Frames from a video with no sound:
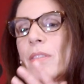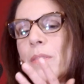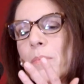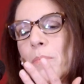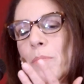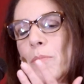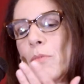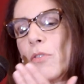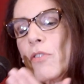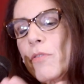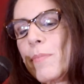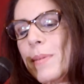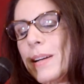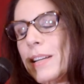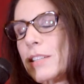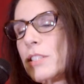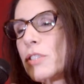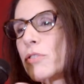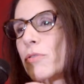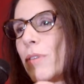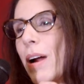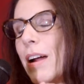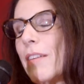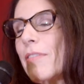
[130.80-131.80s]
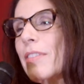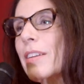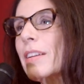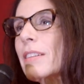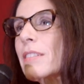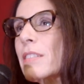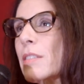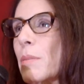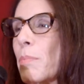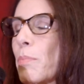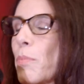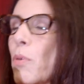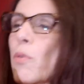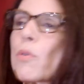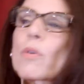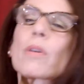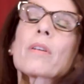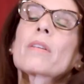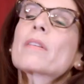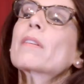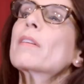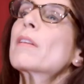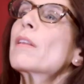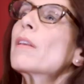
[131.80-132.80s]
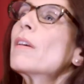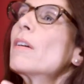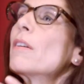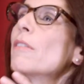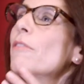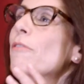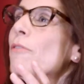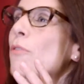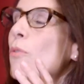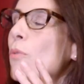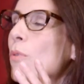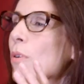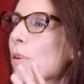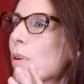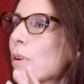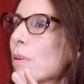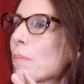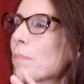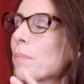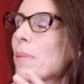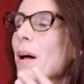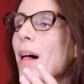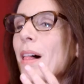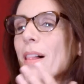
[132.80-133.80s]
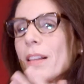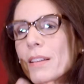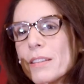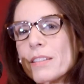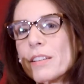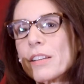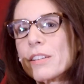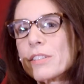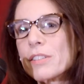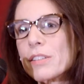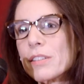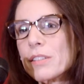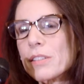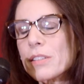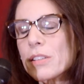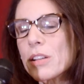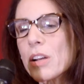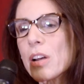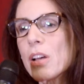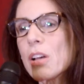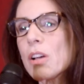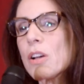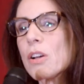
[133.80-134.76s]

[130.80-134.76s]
movement is driving support for politicians